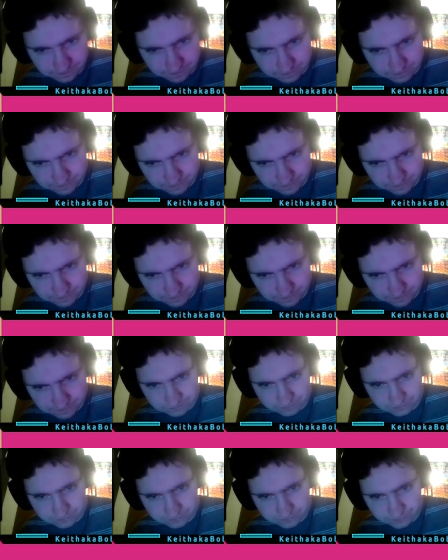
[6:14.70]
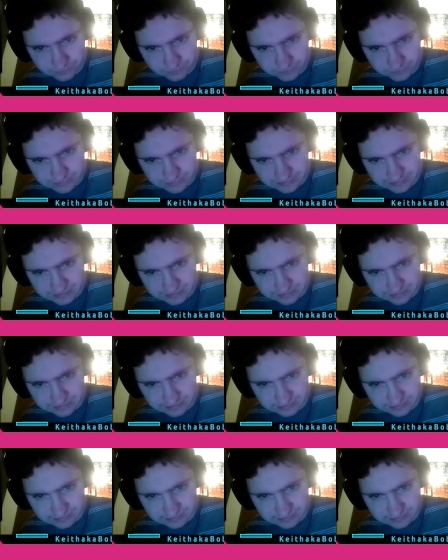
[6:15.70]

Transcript: Nothing is said.